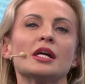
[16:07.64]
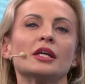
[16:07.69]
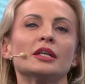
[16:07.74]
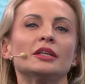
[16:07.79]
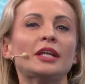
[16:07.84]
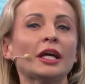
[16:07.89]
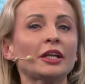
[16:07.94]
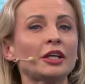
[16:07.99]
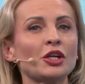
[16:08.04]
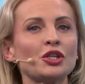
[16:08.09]

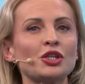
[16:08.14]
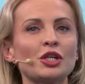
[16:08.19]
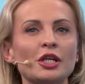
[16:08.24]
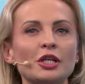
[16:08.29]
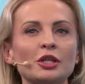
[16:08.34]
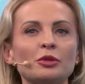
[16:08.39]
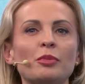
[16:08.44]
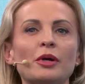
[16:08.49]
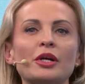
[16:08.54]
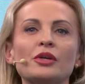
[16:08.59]
Data
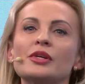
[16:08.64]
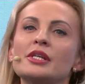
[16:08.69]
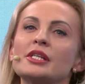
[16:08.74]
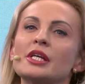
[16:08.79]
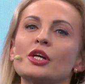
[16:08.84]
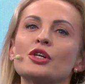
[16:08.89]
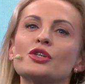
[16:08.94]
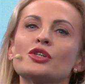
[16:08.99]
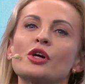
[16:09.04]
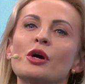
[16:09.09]
shared by
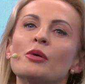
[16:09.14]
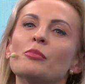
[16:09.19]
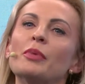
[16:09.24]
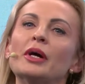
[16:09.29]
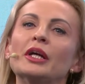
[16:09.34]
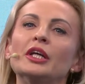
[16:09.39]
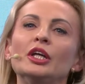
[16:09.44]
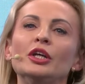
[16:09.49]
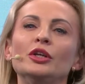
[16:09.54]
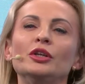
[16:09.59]
research
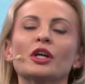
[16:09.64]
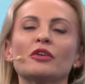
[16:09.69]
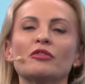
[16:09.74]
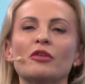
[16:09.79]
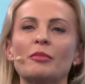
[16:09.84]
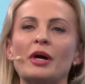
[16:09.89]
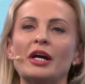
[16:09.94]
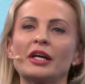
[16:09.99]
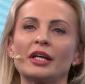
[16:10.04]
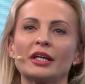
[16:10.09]
company Innova
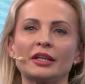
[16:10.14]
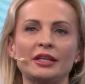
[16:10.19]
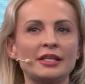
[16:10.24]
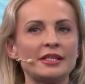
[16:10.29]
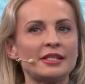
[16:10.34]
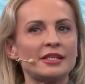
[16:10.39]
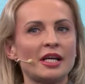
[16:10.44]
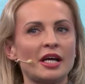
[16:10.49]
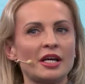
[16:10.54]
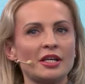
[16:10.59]
Market
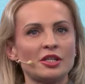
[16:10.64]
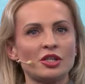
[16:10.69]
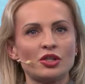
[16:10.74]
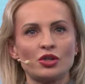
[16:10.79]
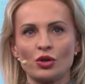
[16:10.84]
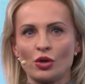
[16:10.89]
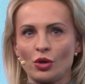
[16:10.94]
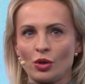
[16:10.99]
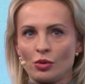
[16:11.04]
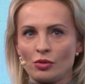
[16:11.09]
Insights
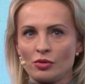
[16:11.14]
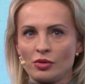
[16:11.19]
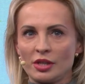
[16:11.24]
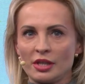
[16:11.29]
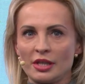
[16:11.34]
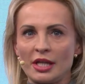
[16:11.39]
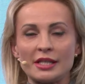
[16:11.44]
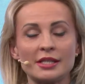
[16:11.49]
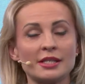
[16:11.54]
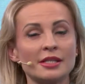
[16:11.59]
shows
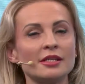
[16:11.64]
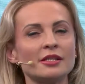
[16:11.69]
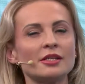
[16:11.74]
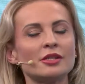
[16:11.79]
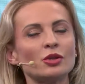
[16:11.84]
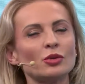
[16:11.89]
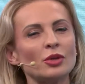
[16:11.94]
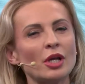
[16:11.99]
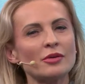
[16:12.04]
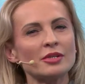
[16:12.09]
that since
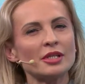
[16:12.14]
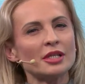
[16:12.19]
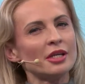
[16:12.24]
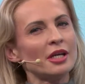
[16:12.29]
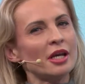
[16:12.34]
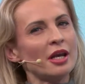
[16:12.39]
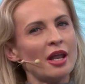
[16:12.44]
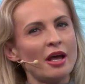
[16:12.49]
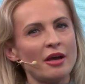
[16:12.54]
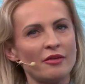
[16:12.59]

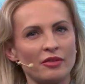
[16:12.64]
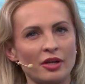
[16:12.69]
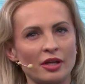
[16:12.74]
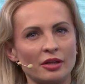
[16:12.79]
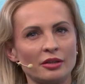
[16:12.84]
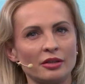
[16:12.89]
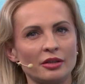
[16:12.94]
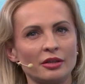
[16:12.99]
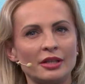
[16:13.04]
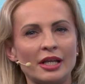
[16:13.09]

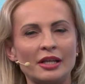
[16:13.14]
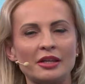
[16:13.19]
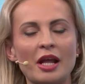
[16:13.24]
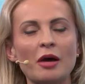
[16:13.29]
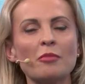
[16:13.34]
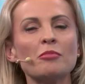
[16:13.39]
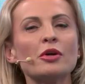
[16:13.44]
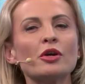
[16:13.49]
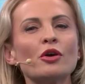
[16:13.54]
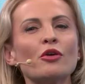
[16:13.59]
2011, the
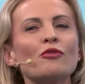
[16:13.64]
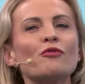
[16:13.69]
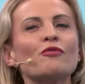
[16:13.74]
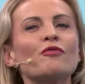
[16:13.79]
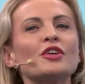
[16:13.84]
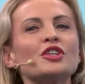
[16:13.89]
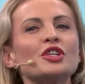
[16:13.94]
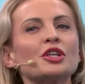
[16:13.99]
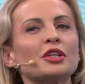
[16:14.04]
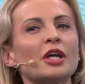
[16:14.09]
number of
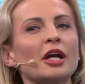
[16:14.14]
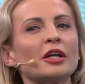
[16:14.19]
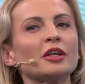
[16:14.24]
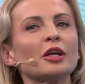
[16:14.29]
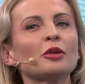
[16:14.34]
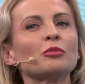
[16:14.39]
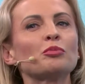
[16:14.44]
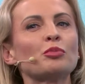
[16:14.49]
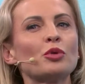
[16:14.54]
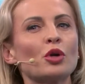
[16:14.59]

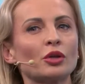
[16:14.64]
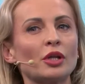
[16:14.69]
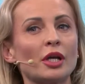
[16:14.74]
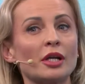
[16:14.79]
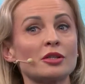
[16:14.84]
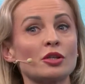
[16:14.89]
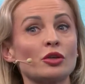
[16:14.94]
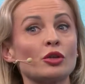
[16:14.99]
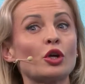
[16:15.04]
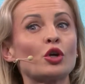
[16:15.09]
vegetarian
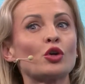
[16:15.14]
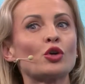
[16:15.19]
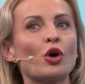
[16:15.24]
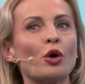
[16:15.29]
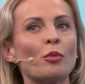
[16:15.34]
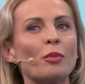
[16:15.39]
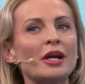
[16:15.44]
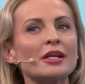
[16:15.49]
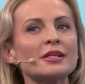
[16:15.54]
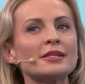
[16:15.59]
products on a
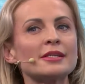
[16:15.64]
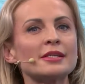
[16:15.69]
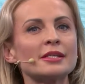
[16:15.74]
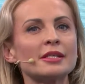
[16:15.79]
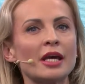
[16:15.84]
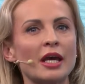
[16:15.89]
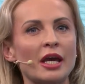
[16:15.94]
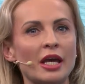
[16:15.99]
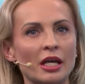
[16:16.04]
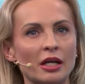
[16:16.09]
global
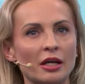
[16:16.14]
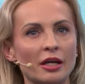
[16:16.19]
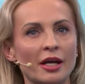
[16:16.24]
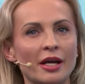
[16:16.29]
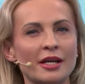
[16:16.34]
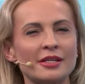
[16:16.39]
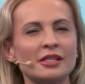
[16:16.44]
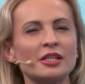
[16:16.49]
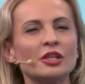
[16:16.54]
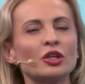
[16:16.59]
scale
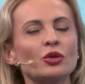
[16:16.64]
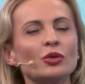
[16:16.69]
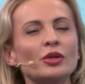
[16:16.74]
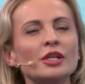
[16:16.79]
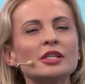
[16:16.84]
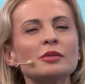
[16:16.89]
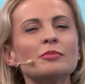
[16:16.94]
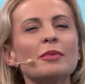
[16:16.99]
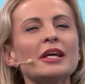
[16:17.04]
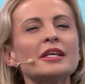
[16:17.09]
has
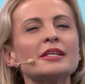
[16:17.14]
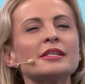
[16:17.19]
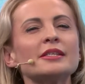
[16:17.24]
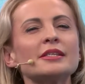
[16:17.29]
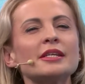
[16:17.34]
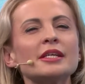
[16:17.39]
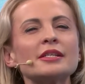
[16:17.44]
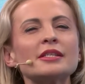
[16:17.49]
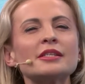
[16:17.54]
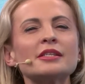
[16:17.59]
increased by
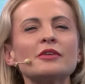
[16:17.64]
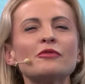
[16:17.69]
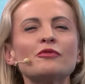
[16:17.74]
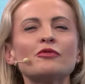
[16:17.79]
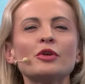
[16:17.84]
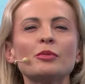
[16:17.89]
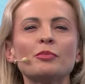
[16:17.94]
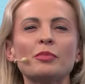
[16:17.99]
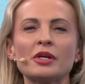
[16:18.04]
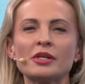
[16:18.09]

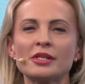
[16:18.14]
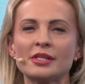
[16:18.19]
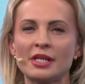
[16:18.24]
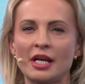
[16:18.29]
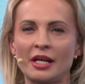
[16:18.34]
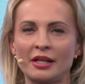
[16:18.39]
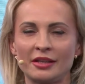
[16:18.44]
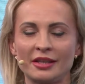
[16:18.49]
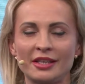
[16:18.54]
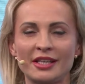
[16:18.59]

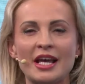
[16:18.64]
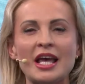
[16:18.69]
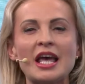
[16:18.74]
63%,